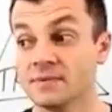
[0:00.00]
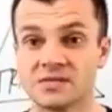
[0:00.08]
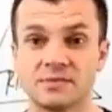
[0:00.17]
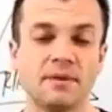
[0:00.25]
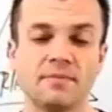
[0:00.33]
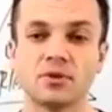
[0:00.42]

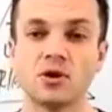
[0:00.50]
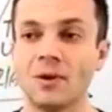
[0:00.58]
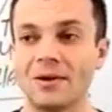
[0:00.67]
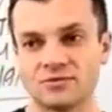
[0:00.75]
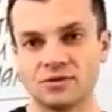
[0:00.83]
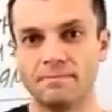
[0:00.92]
Some people
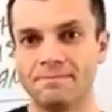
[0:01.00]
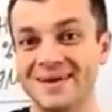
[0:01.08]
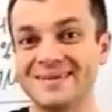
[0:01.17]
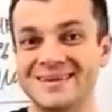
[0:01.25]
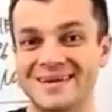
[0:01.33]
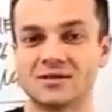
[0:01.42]
go after the
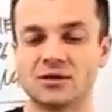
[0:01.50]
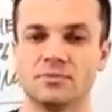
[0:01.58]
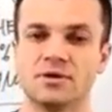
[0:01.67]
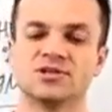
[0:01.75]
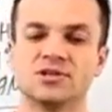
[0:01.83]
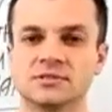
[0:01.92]
big ticket
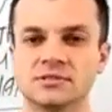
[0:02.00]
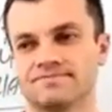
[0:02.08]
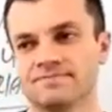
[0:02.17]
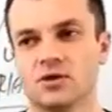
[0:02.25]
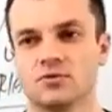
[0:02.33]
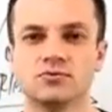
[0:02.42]
commissions,
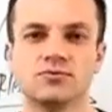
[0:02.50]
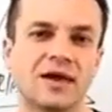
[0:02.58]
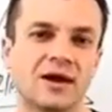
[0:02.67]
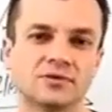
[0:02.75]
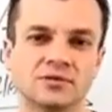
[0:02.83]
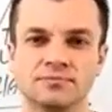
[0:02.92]

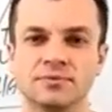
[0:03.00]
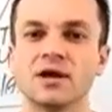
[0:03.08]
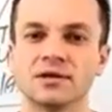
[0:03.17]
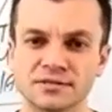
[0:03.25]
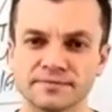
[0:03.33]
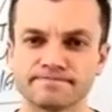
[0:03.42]
2,000
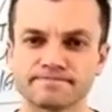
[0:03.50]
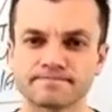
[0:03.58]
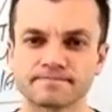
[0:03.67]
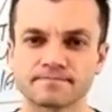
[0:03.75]
plus.